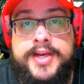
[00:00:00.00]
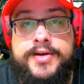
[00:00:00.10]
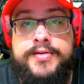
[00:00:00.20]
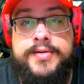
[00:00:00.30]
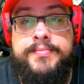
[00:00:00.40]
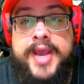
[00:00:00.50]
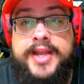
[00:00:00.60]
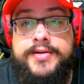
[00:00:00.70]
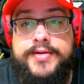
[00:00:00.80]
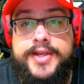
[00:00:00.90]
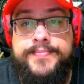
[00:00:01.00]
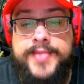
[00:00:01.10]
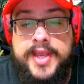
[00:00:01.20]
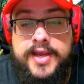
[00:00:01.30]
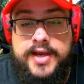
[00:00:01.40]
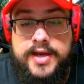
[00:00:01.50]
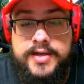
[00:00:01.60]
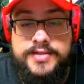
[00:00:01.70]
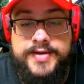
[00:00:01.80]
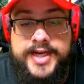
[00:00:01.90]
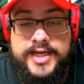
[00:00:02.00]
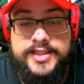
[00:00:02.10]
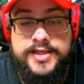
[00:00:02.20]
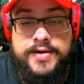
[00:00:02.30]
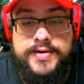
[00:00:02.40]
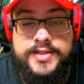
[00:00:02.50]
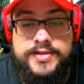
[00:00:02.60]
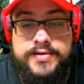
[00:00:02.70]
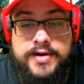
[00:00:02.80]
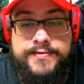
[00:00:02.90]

do it manually. So we can actually go into our